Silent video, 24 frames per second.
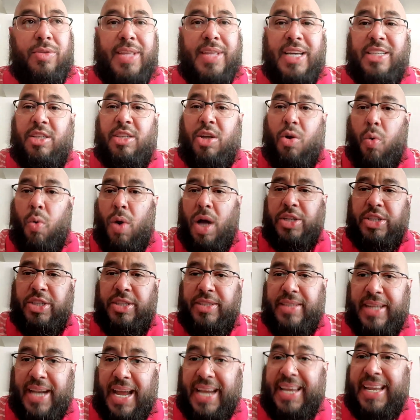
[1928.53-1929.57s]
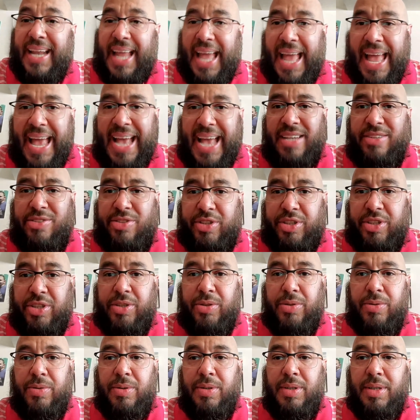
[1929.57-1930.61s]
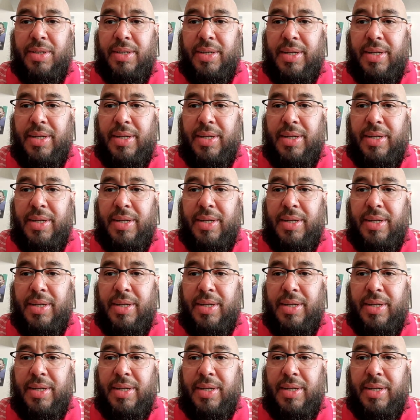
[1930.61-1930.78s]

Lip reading: there's questions that I can ask you,